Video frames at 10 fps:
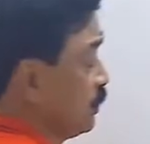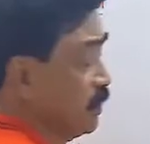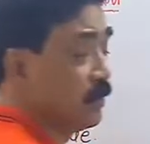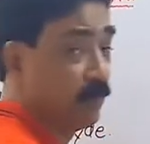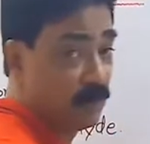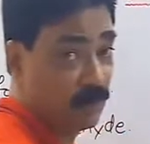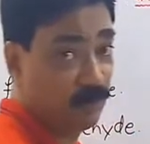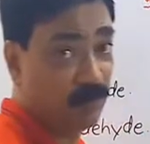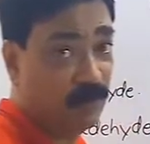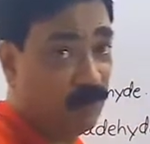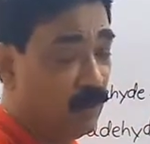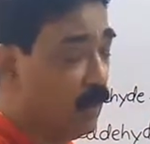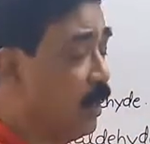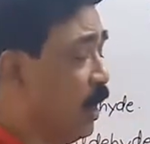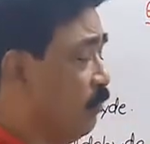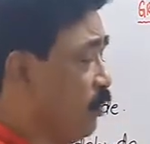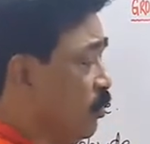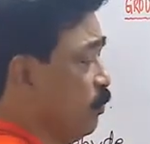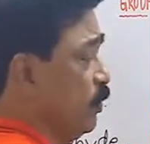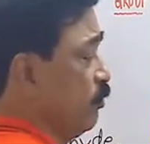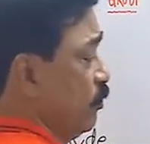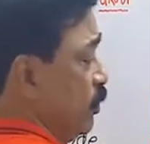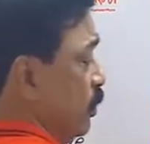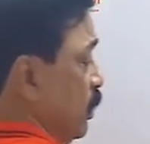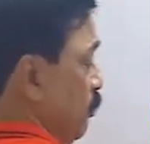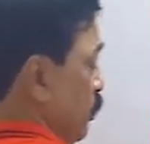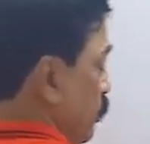system is given. I am not giving